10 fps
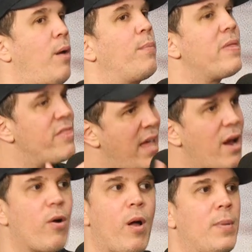I'll be
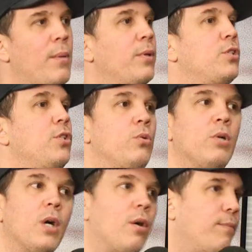there. I'll be able to
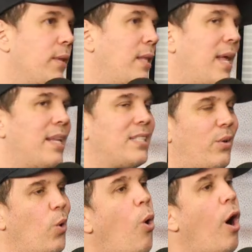not
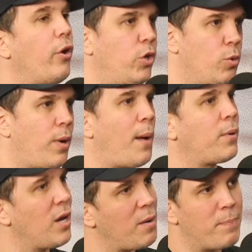necessarily haunt you, but I'm
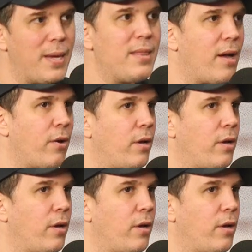going to be there.